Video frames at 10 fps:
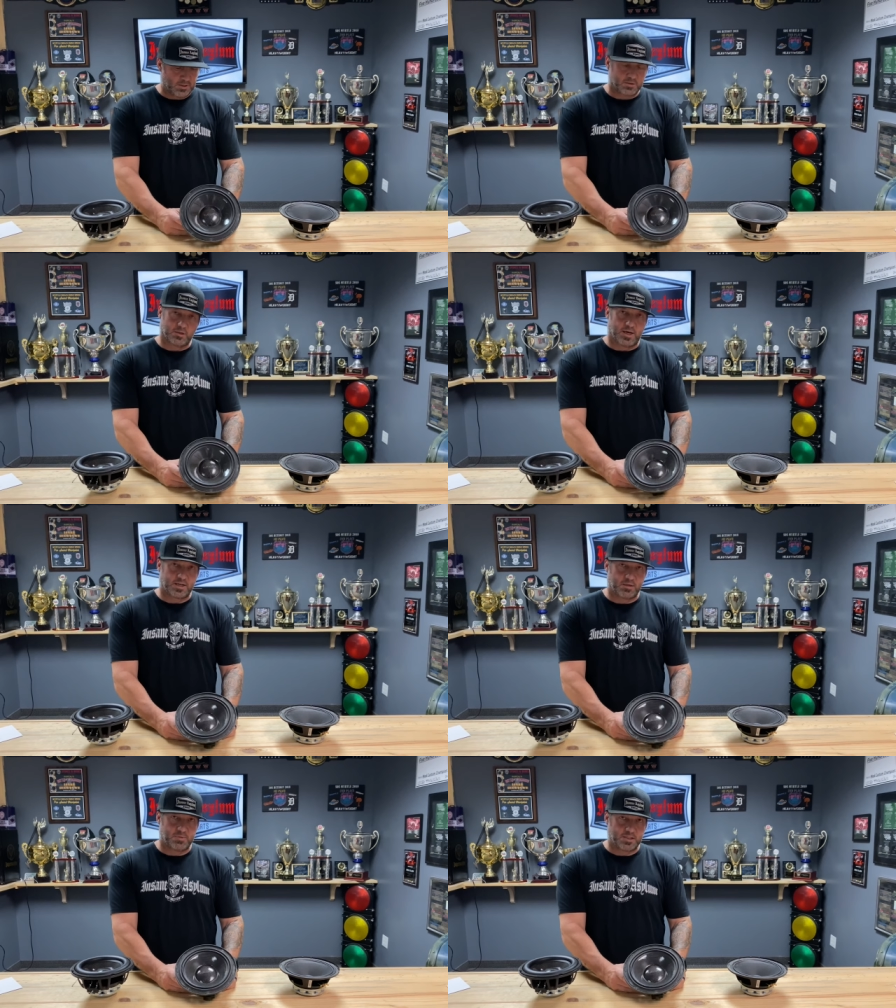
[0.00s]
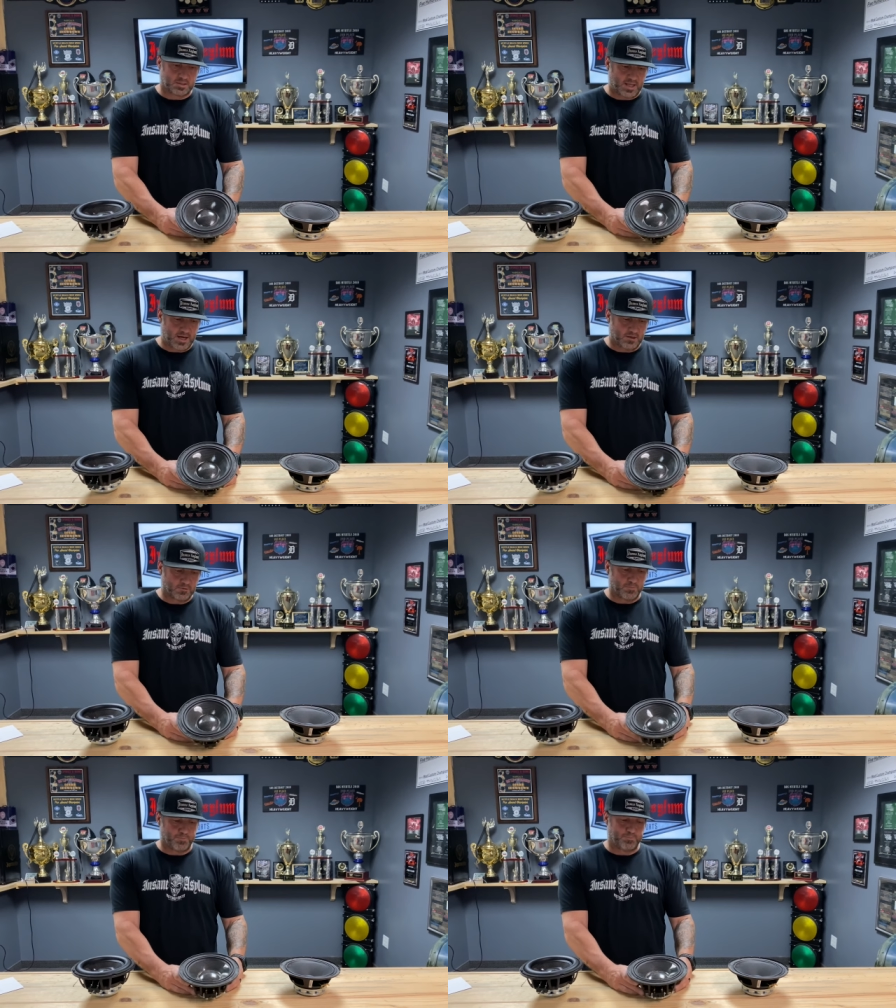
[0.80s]
They're not gonna be as
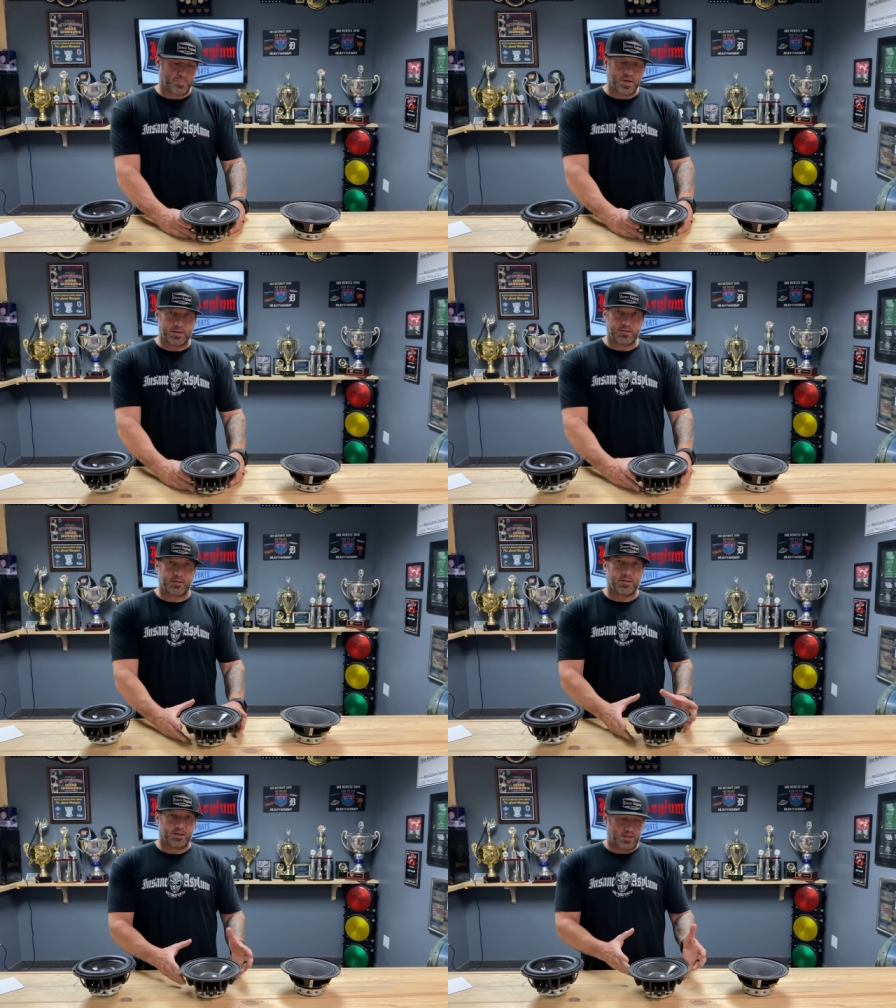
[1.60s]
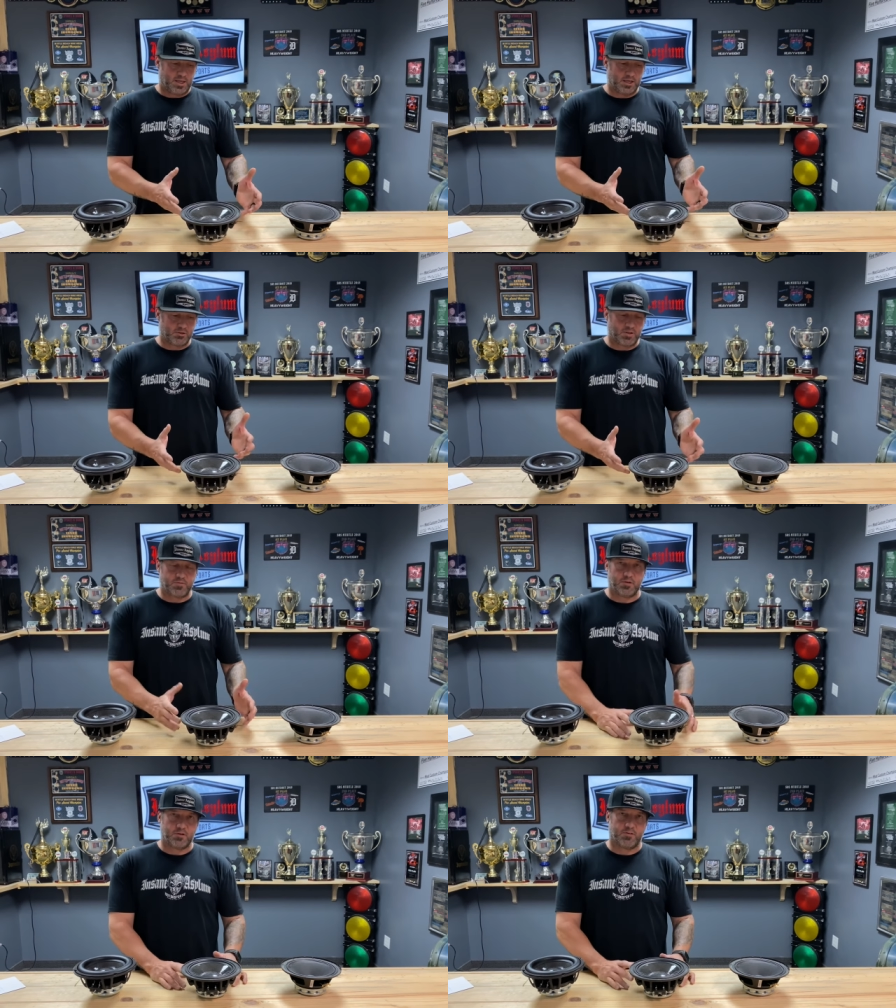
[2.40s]
loud, but it'll give
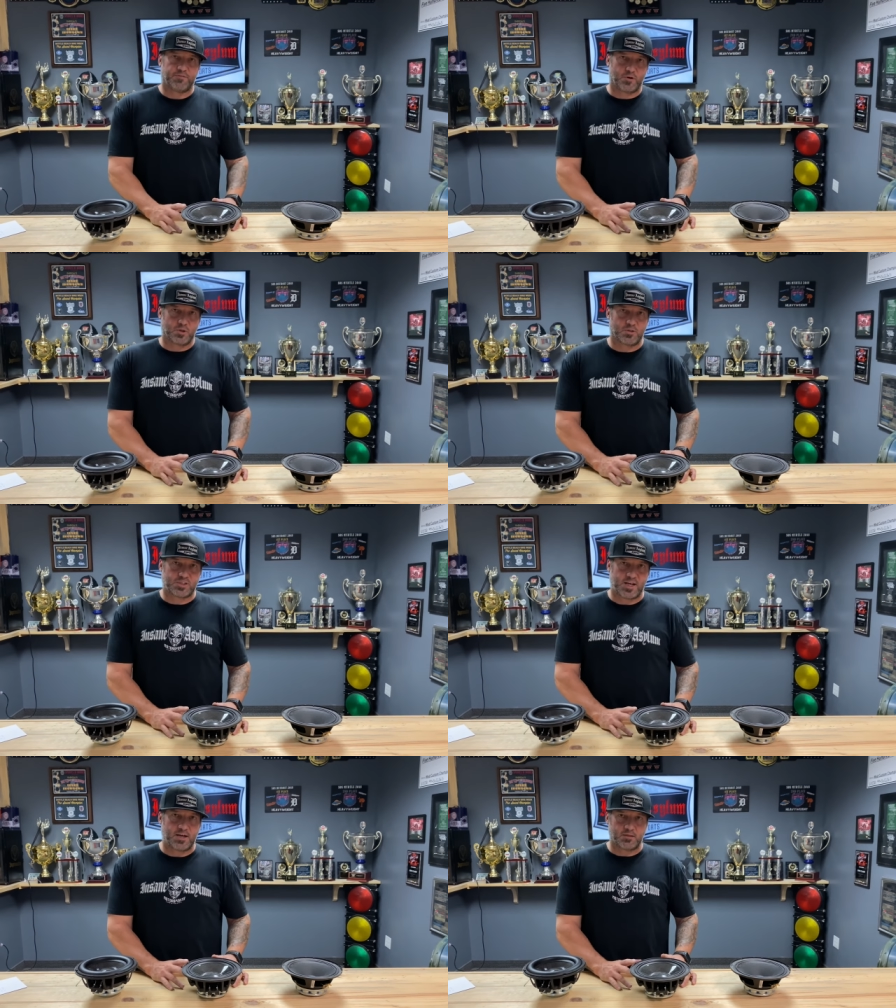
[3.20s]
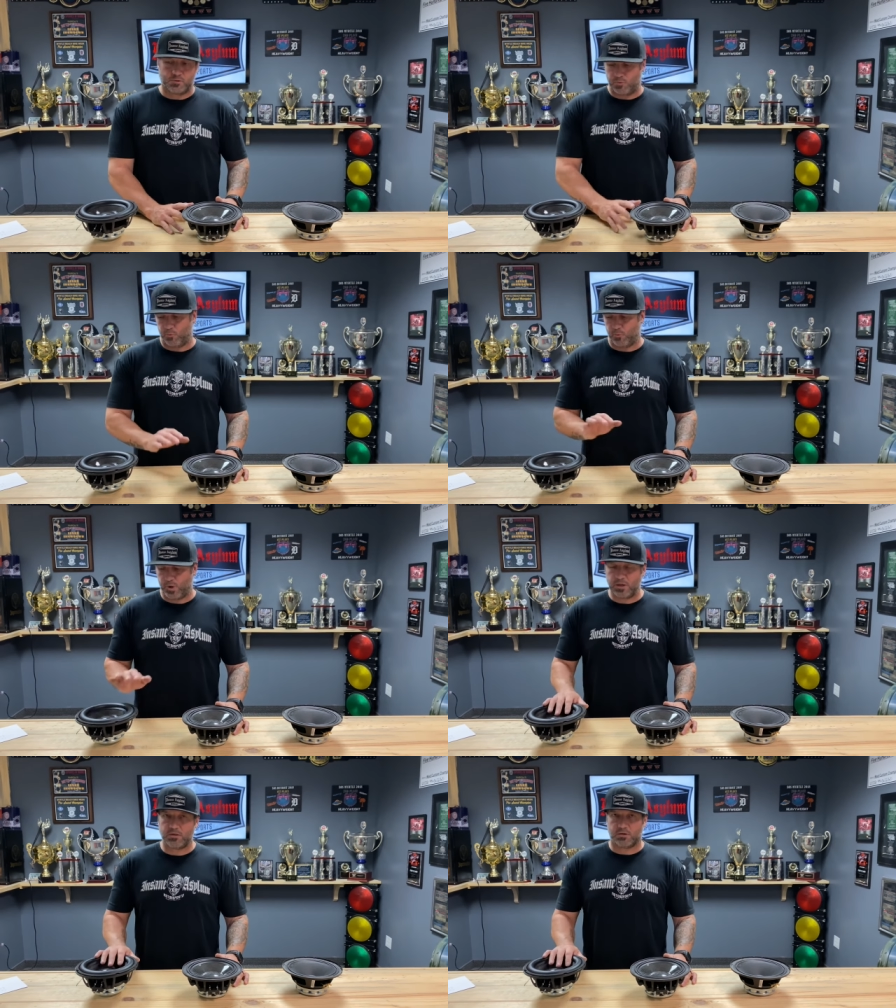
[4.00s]
you a fuller sound
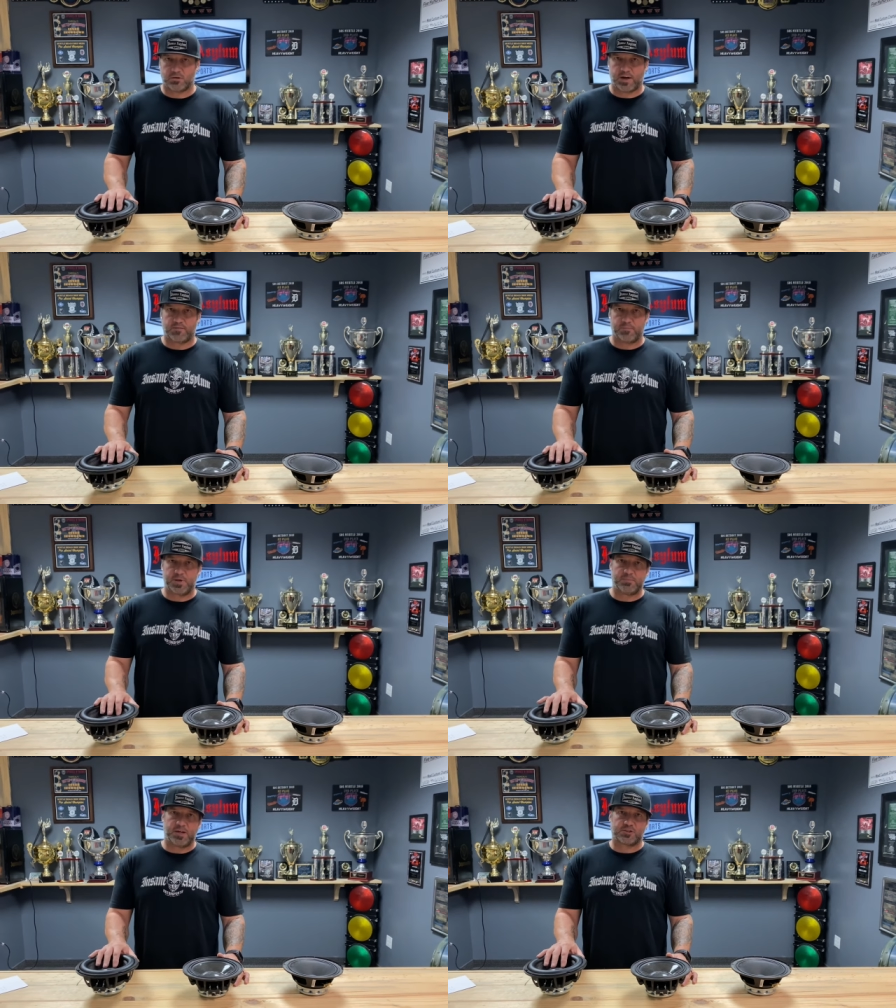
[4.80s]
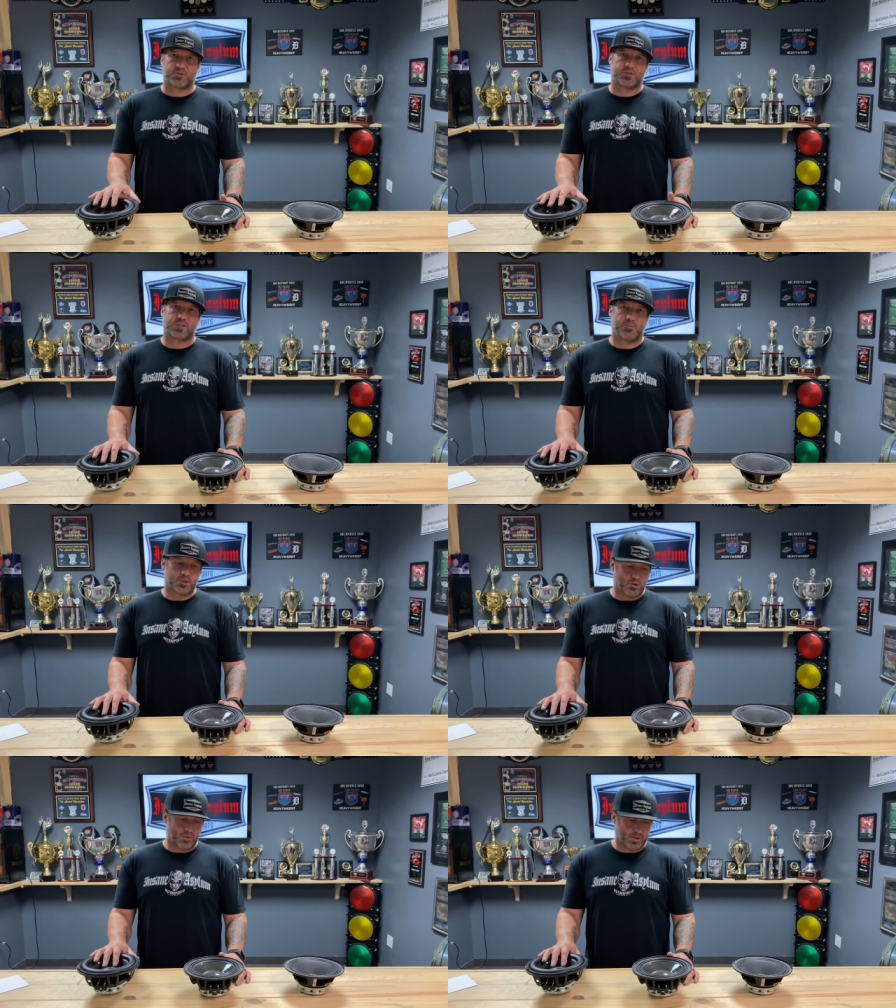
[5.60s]
when you don't have a mid bass or a sub to
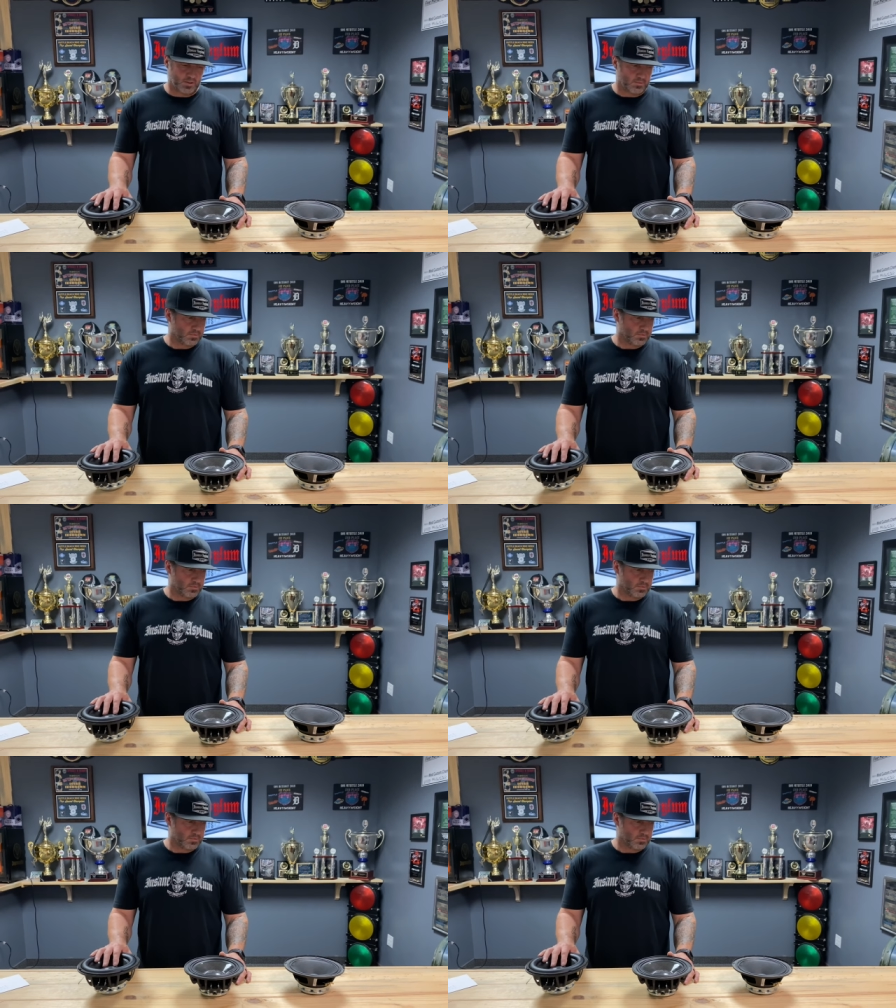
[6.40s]
go with it.